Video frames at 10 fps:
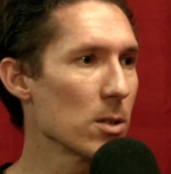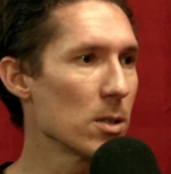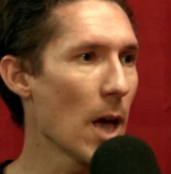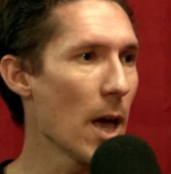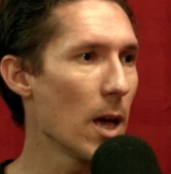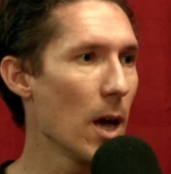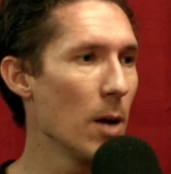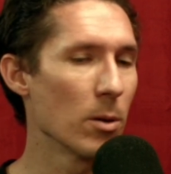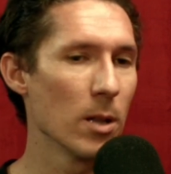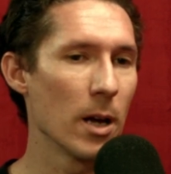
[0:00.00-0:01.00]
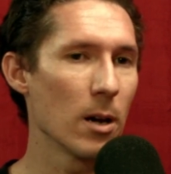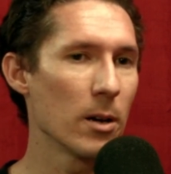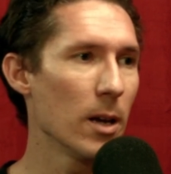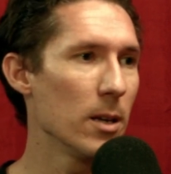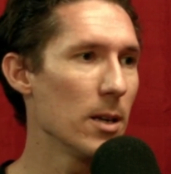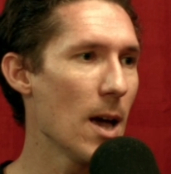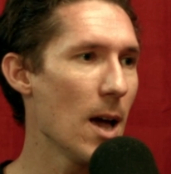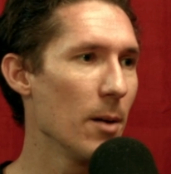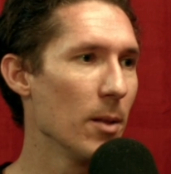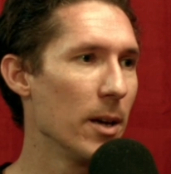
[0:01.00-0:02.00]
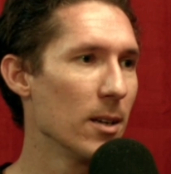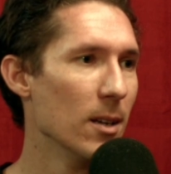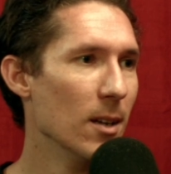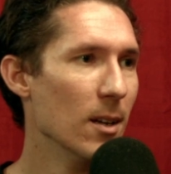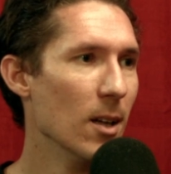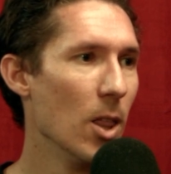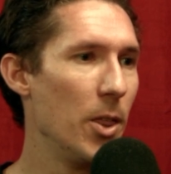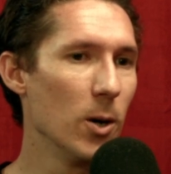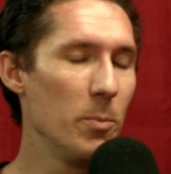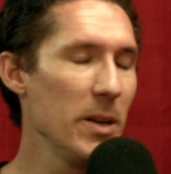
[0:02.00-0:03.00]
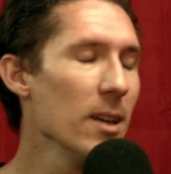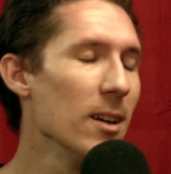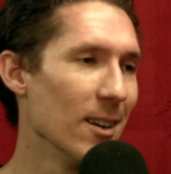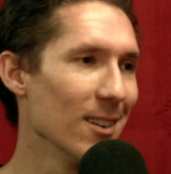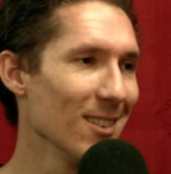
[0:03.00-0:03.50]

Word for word: set, yeah. and we're like, "Okay, yeah, like yeah. they'll be here."